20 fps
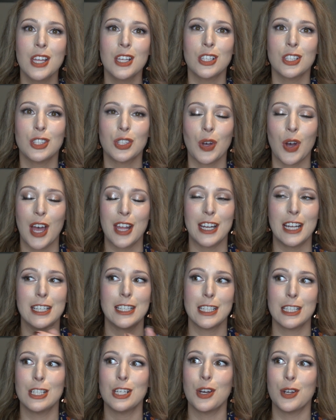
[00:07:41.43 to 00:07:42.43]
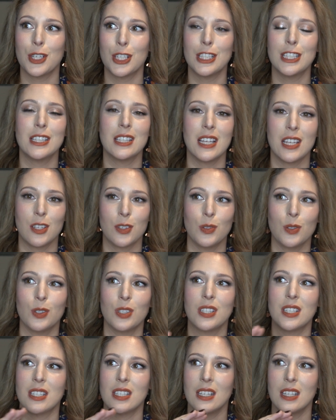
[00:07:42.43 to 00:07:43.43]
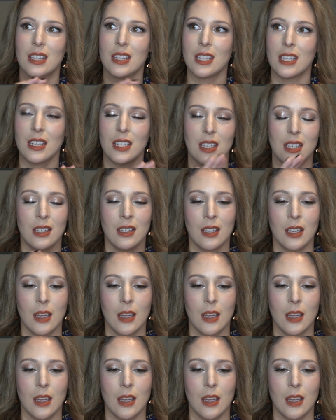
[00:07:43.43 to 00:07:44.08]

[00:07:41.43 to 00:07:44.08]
So, and I did notice they used the